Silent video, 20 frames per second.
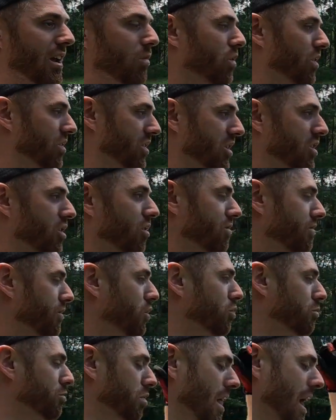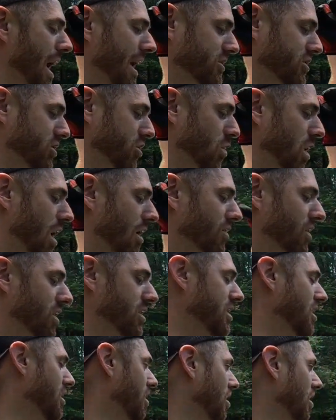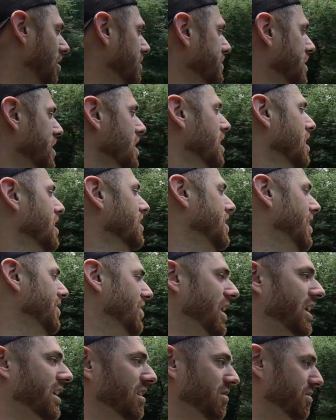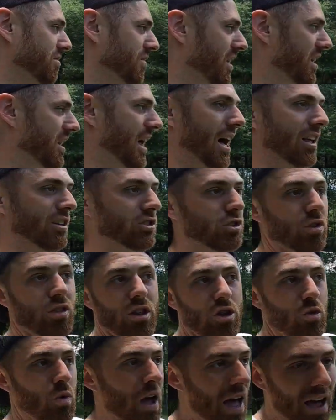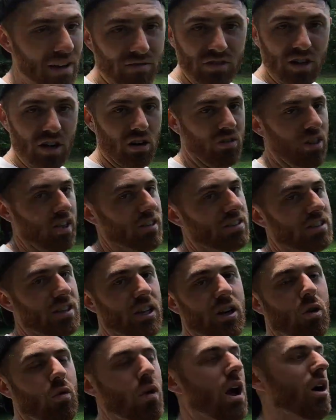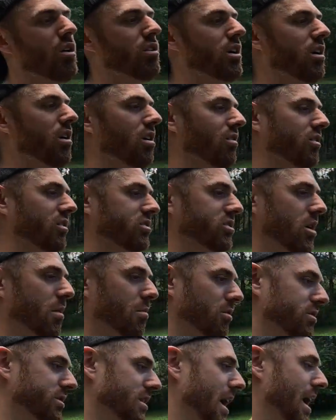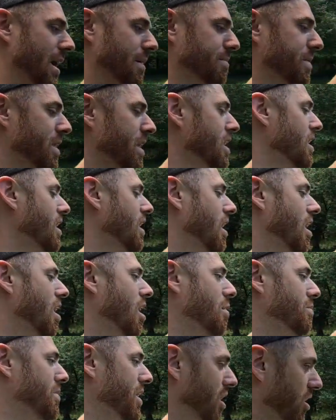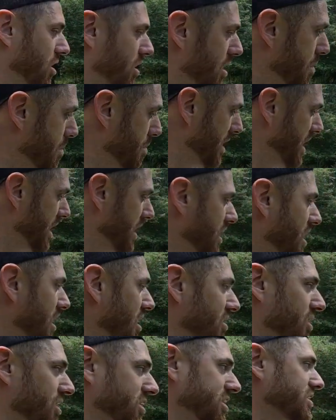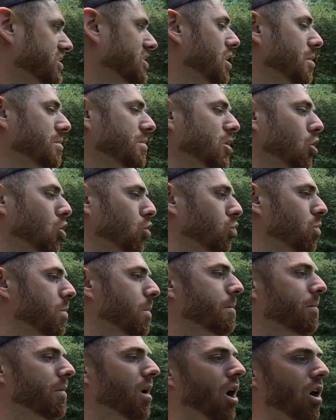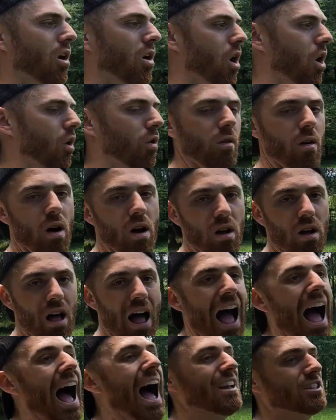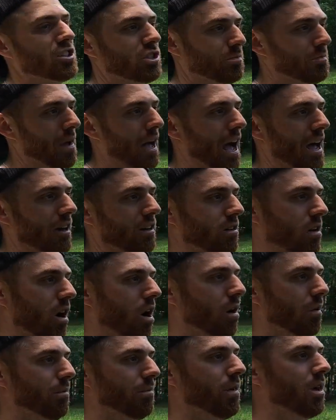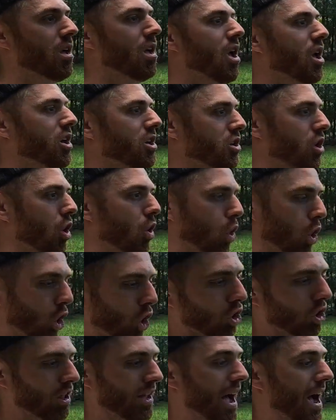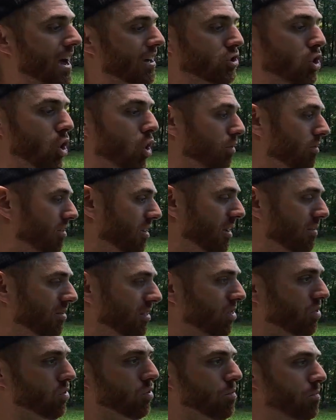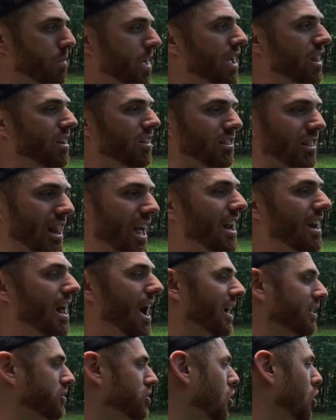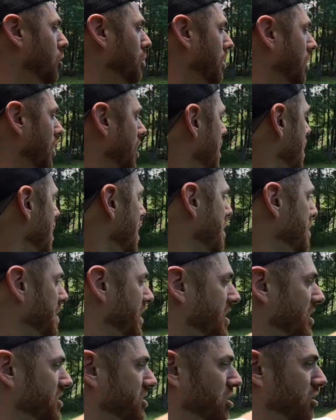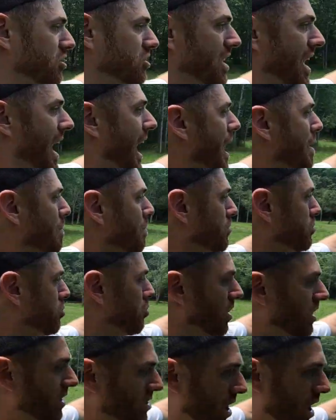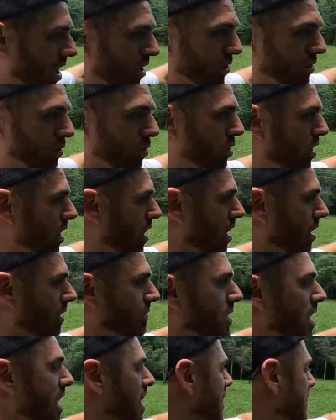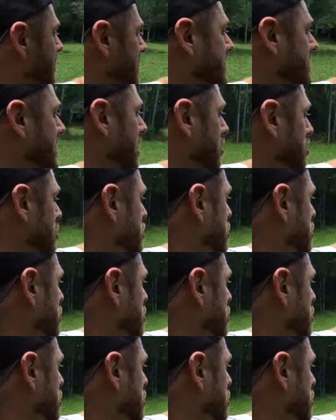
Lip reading: and within your food plots throughout the year that they can feed on, so that you have deer that stick around here in the summertime that are going to be in here. This is going to be a hot spot come, you know, early October, even through mid and late October, because there's apple trees all through here. The deer